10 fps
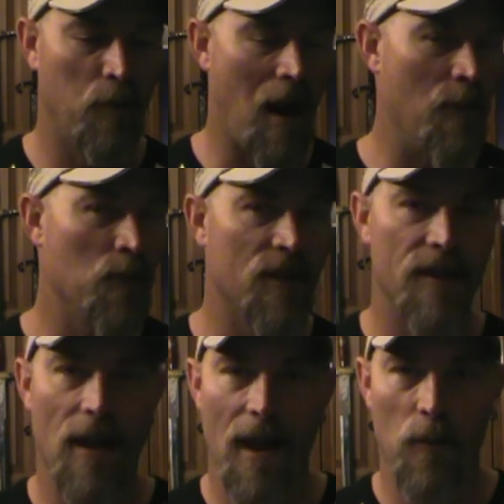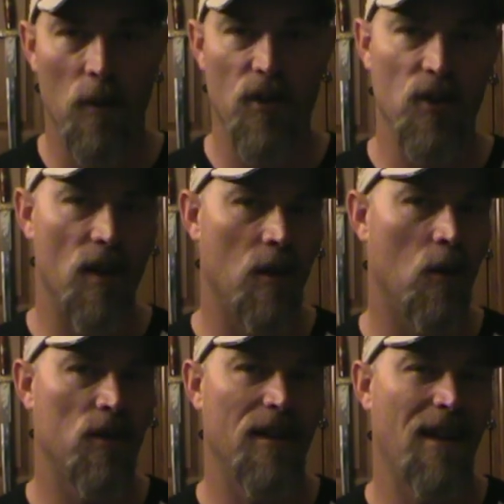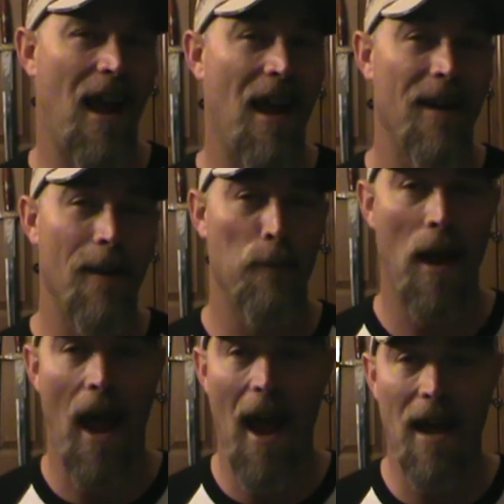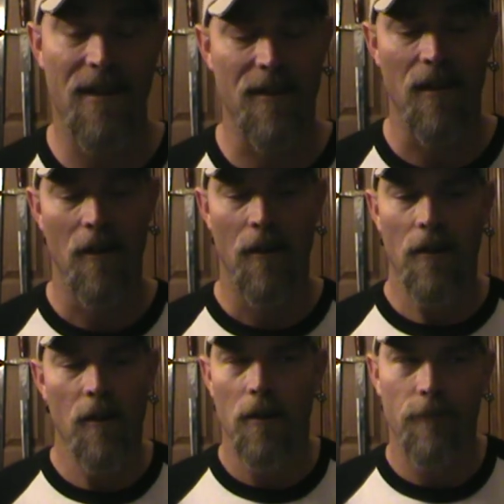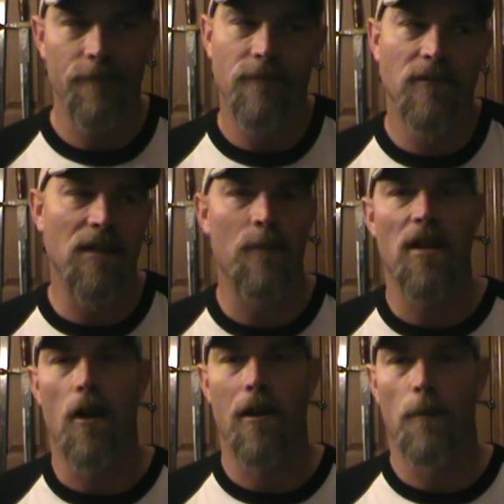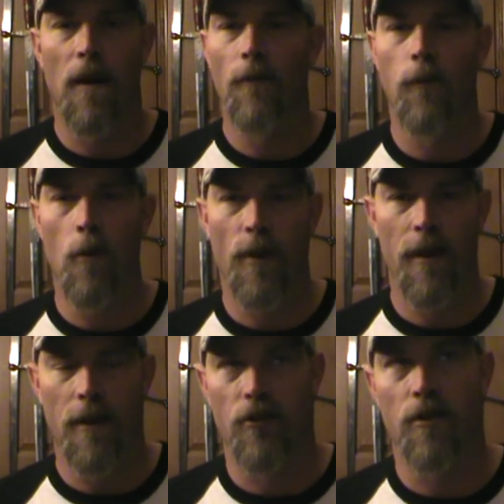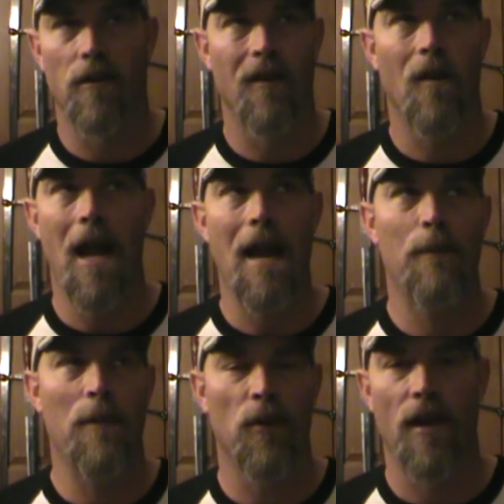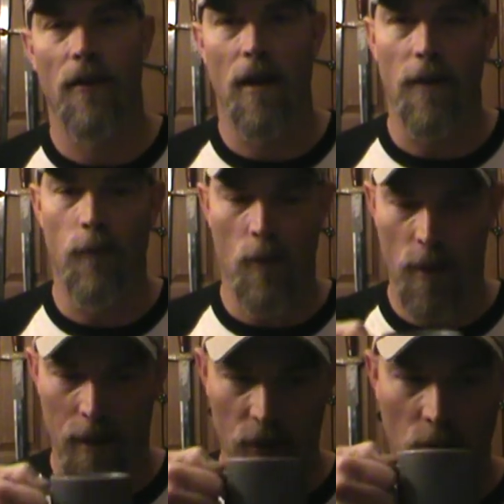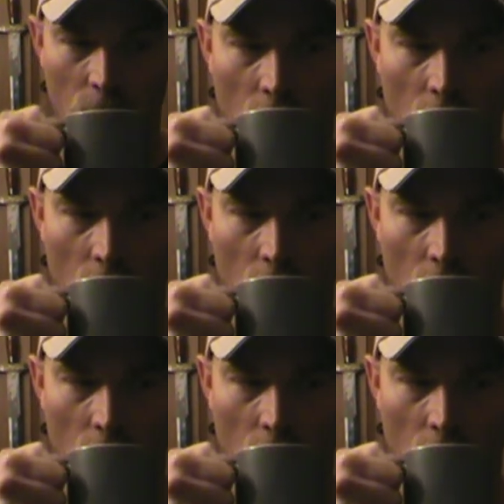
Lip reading: problems that Wizards of the Coast has had in the past. And I'm talking about 4th edition. A lot of people didn't like 4th edition.